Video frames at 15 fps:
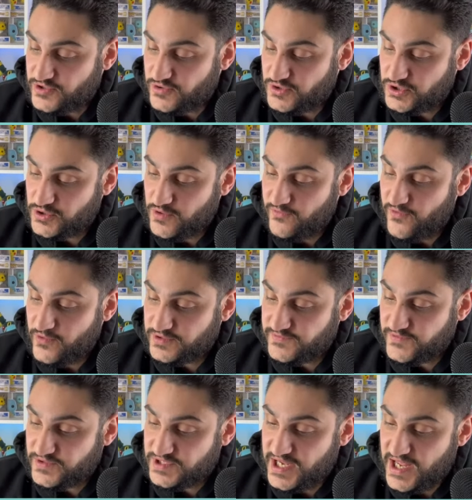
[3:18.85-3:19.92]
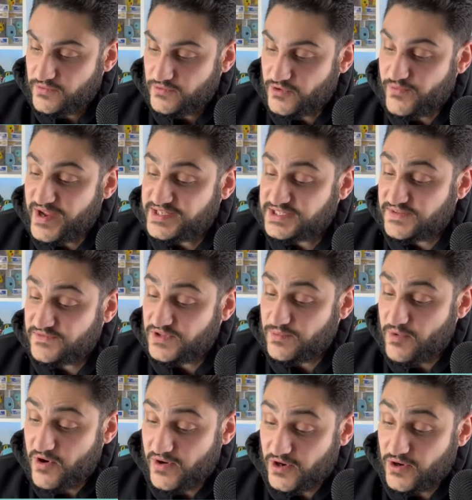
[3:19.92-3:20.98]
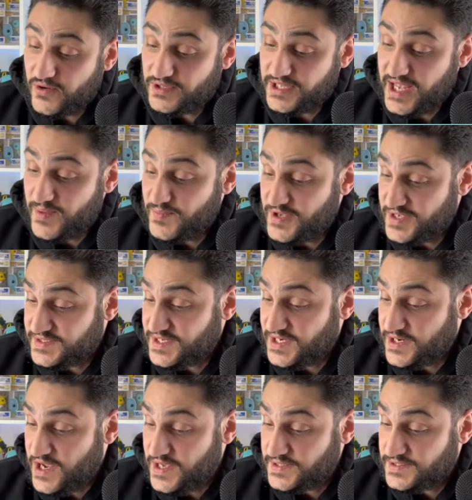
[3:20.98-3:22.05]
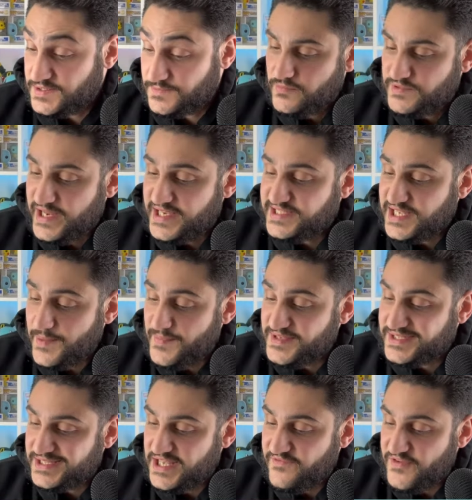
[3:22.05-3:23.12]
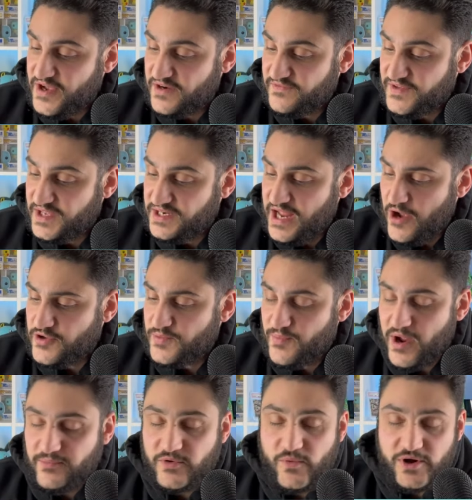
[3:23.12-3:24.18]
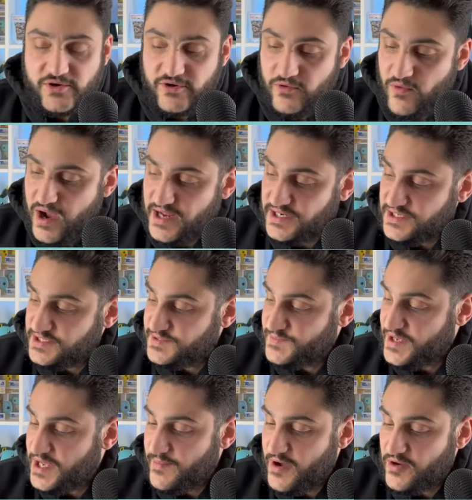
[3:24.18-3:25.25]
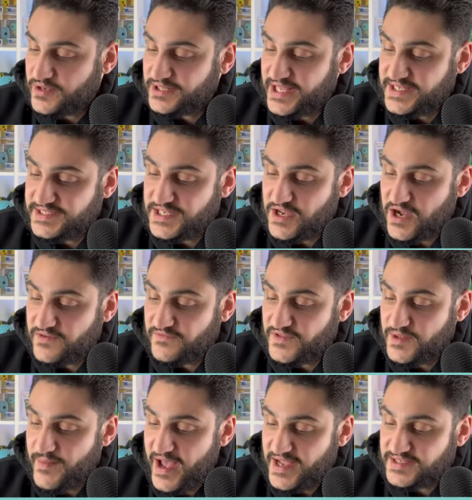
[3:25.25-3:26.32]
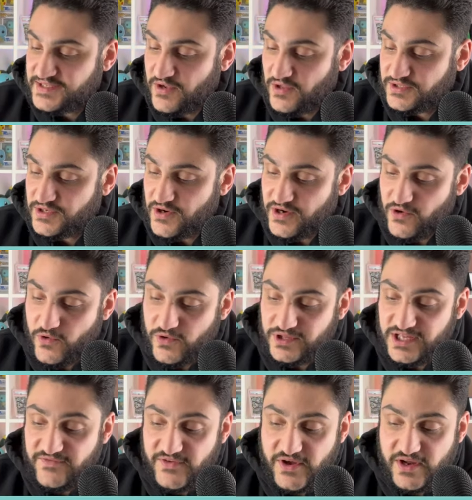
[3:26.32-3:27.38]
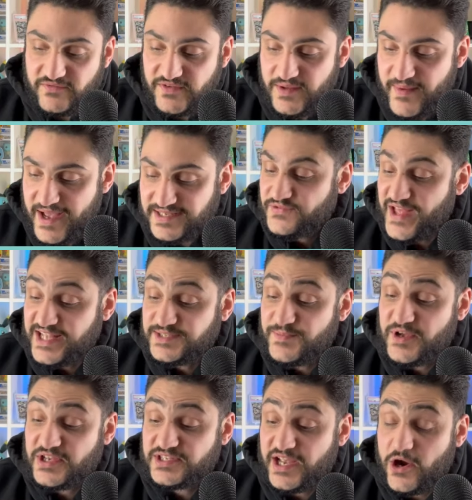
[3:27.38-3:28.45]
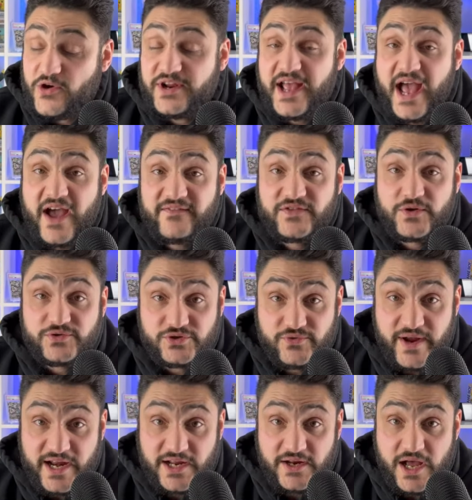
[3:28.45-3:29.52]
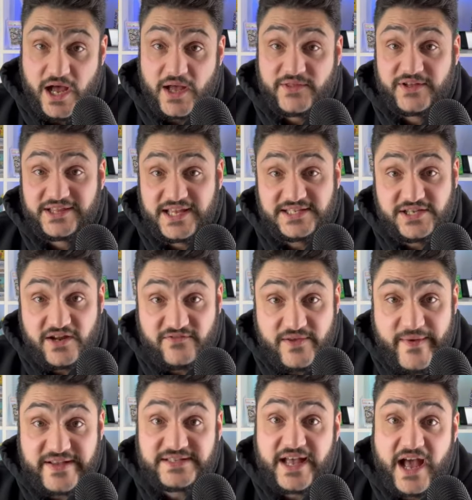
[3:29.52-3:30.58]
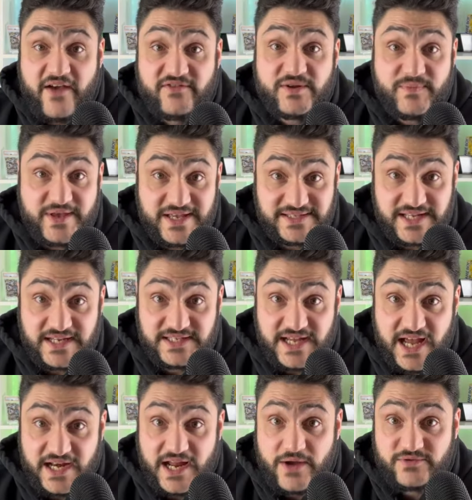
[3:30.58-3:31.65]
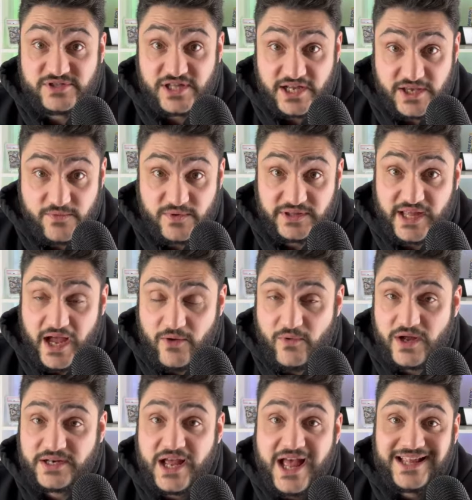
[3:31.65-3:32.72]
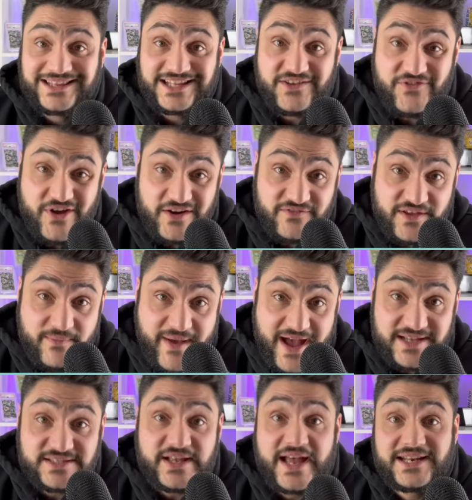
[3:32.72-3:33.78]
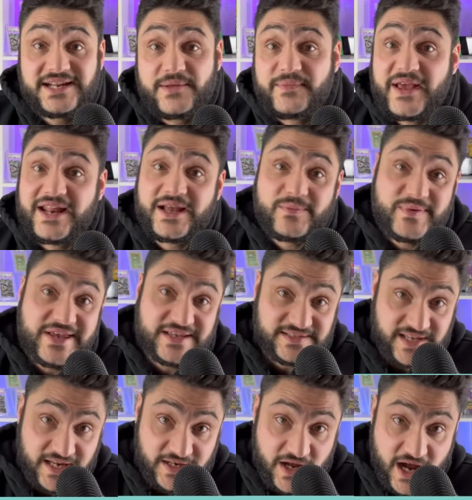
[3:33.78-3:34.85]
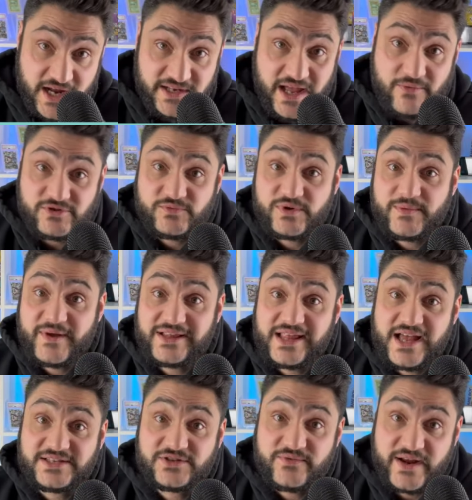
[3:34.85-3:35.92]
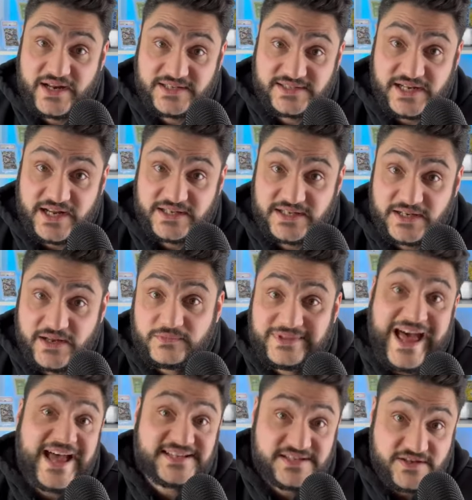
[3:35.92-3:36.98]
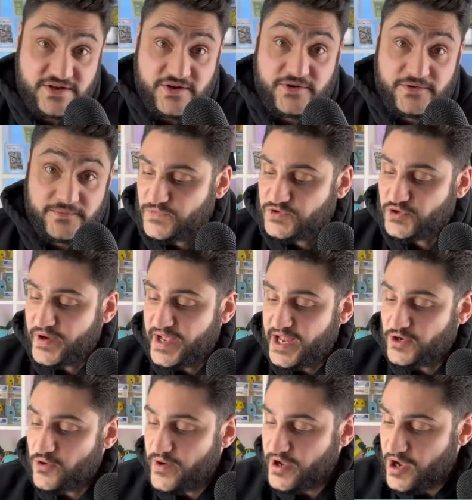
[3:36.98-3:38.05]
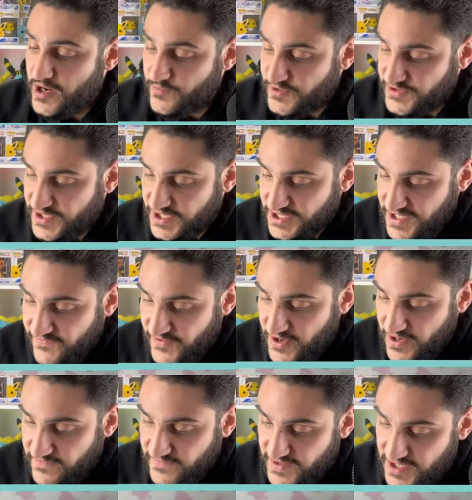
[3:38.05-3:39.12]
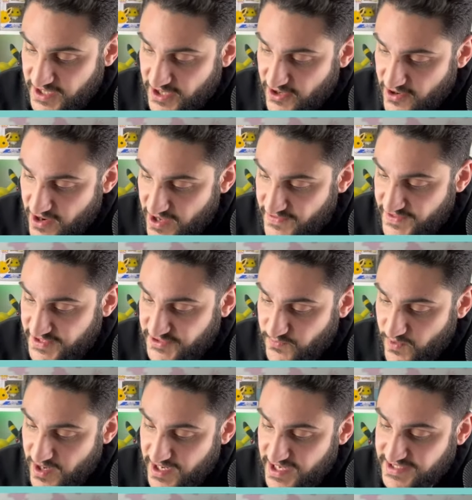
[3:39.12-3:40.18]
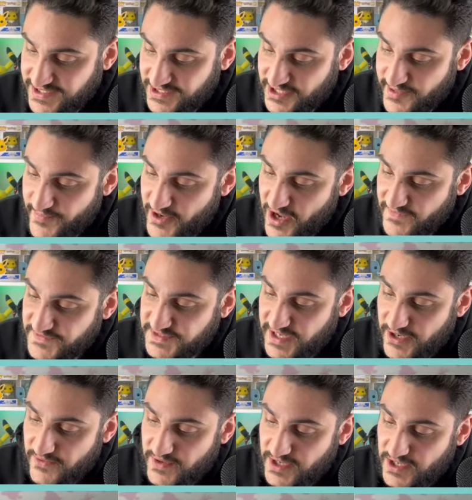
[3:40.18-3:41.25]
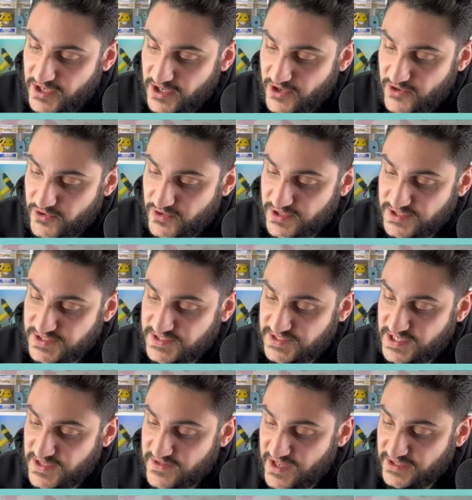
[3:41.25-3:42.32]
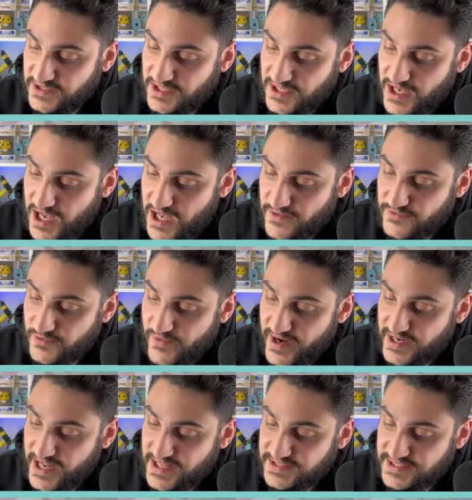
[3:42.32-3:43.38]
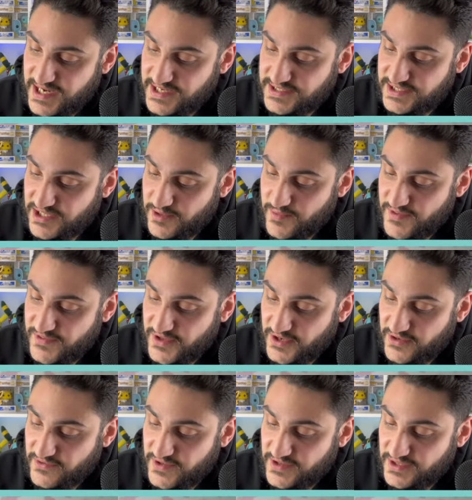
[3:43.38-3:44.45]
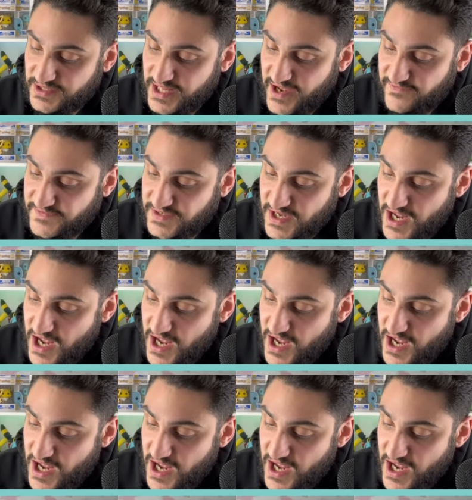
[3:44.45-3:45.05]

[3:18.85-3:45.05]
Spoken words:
So 2 votes for 10. The rest of them are currently at PSA 9s. Next up is Leafeon V. Now, you're probably wondering why I didn't speak about Glaceon VMAX Alt-Art or Leafeon VMAX. That's because I already have those graded. The Glaceon VMAX I have in a PSA 10. I was lucky with that one. Leafeon VMAX ended up getting a PSA 9. That was one of my last gradings that I did last year. So again, going on with the Leafeon V here, this one is a little bit off centering here. You can see that the right-hand side is a little bit thicker than the left.